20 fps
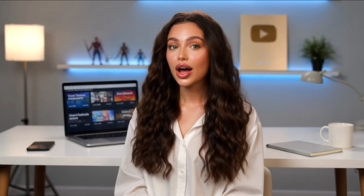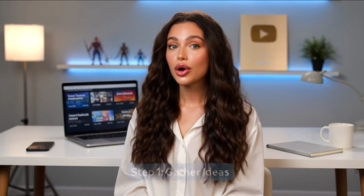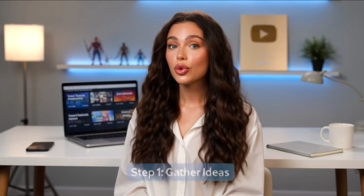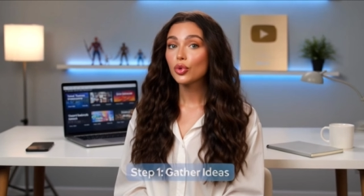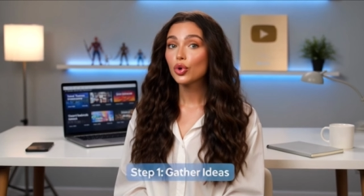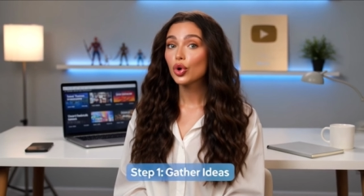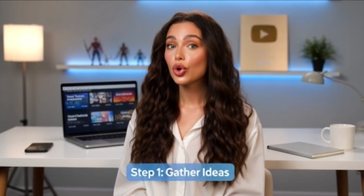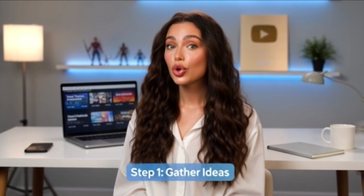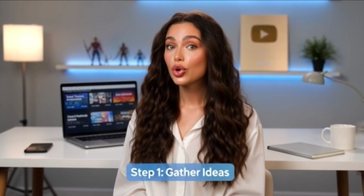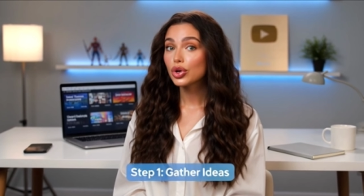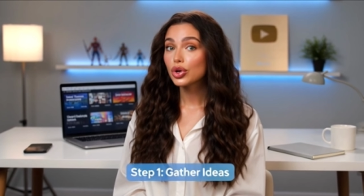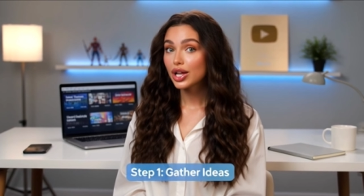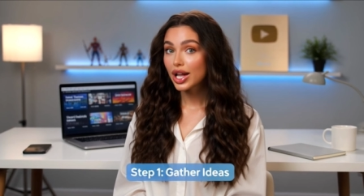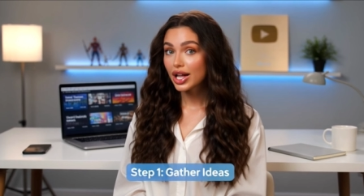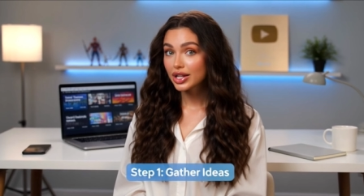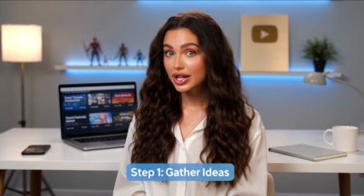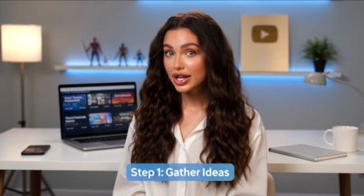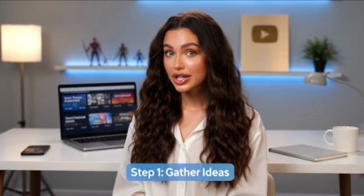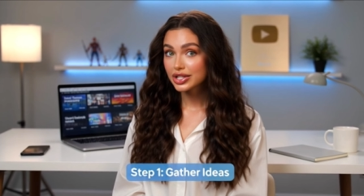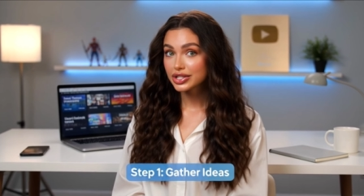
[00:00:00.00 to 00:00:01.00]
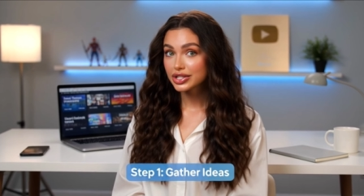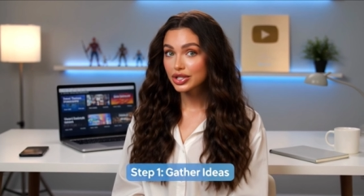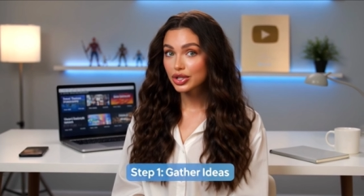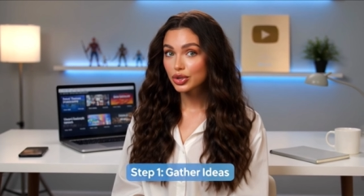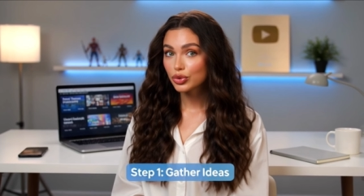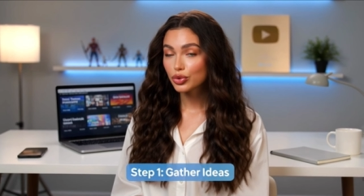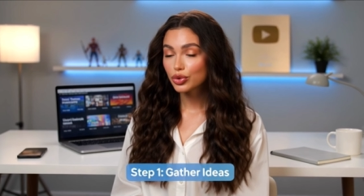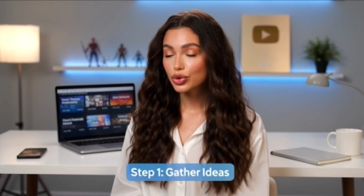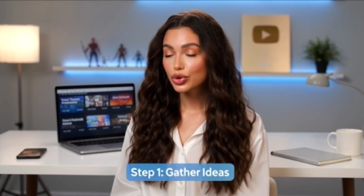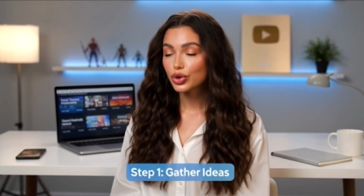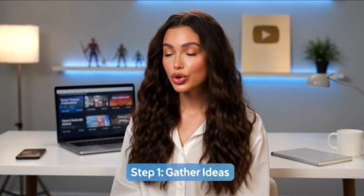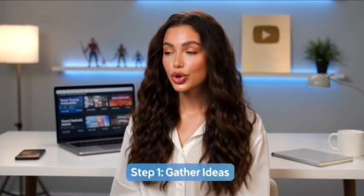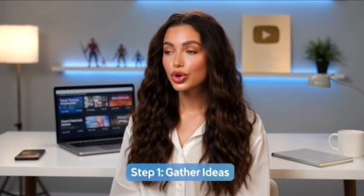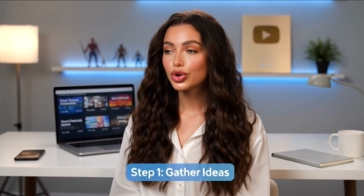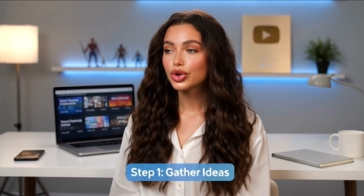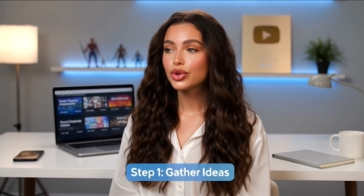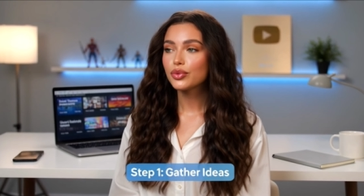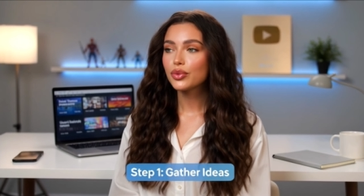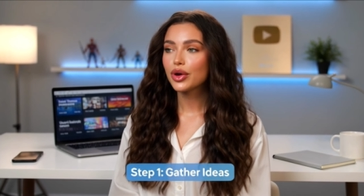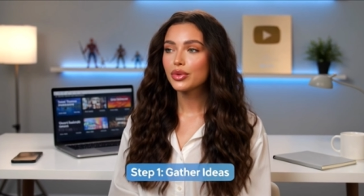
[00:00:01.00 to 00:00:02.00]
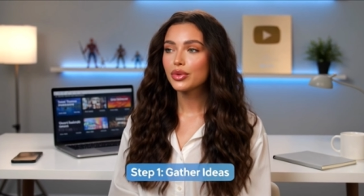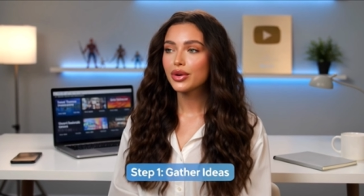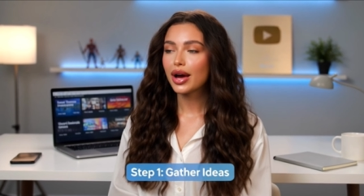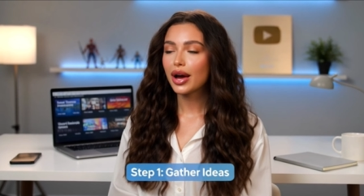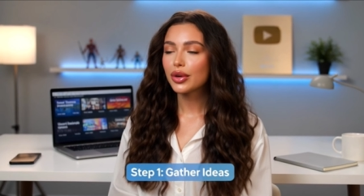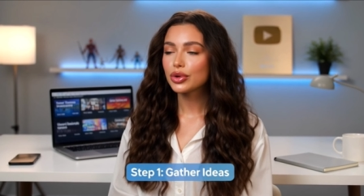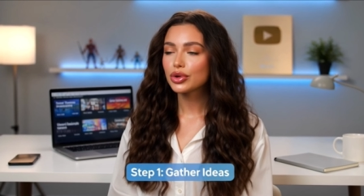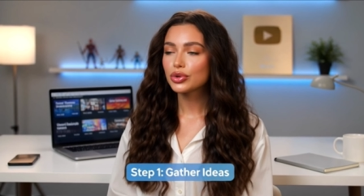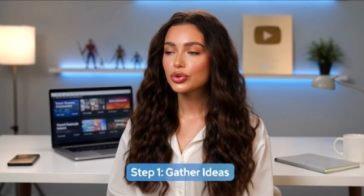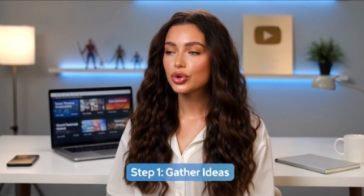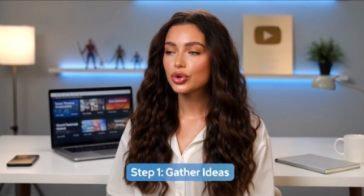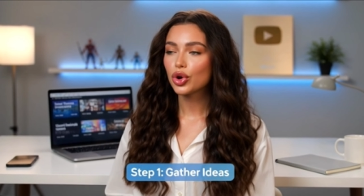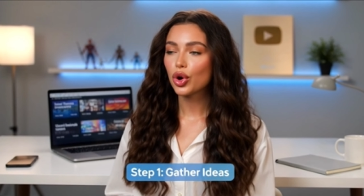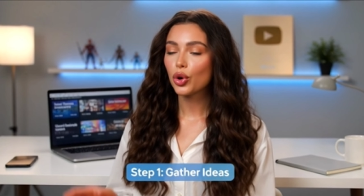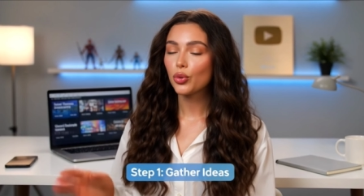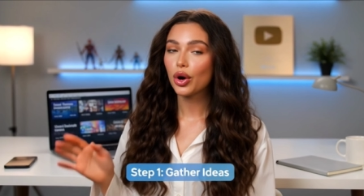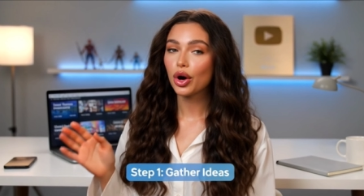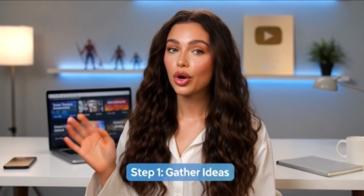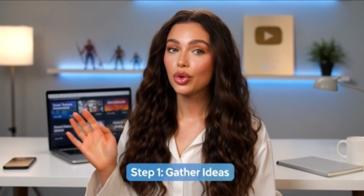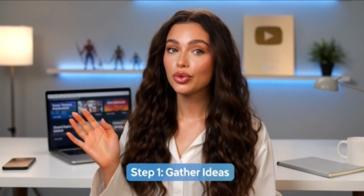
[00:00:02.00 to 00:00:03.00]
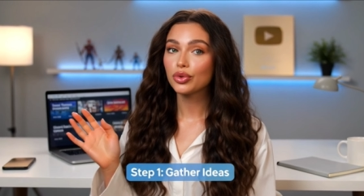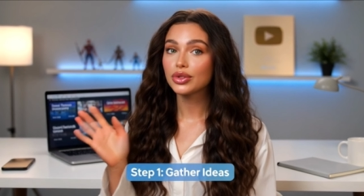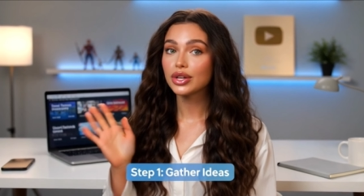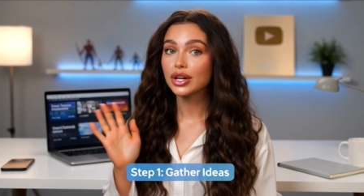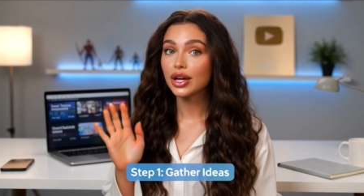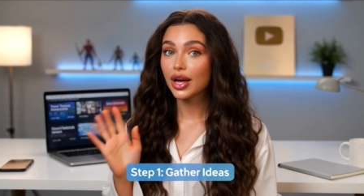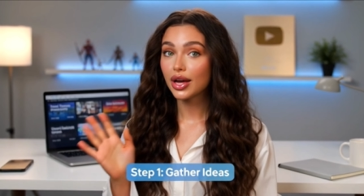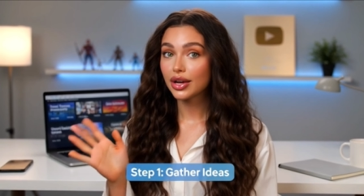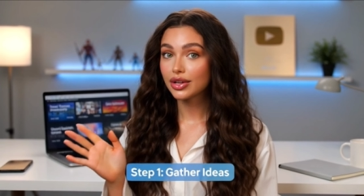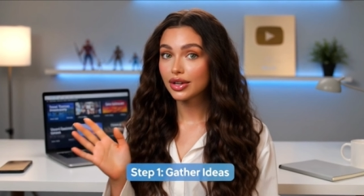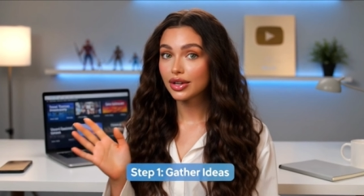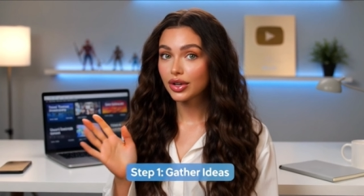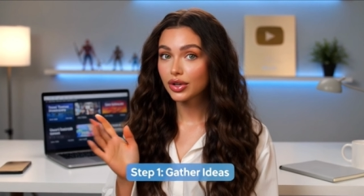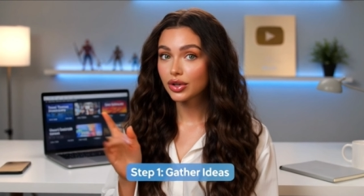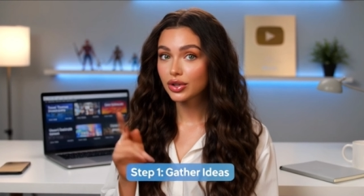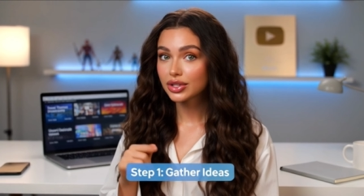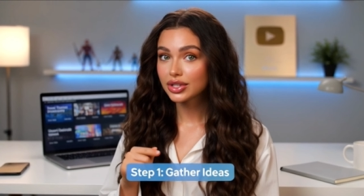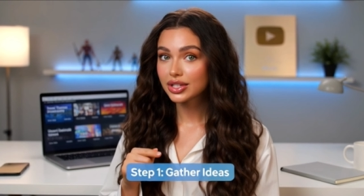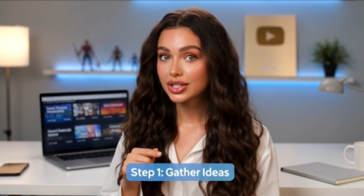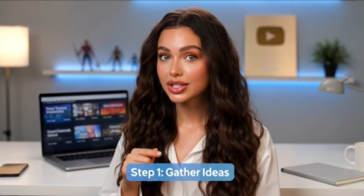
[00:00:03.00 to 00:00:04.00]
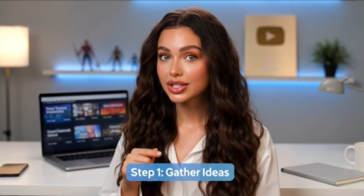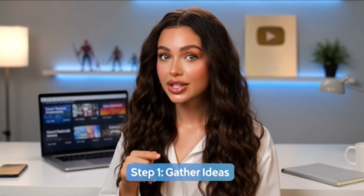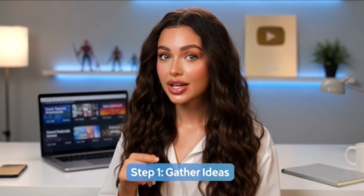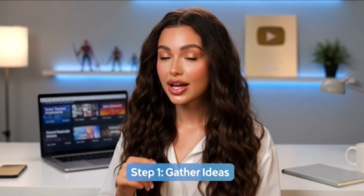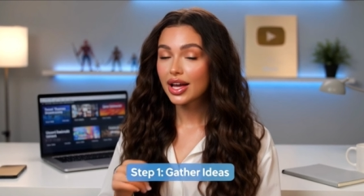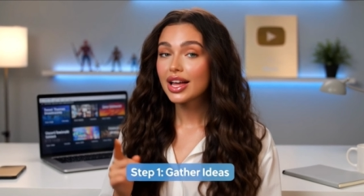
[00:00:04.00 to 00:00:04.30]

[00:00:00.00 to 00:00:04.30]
you want more clicks on YouTube, your thumbnail matters more than almost anything else.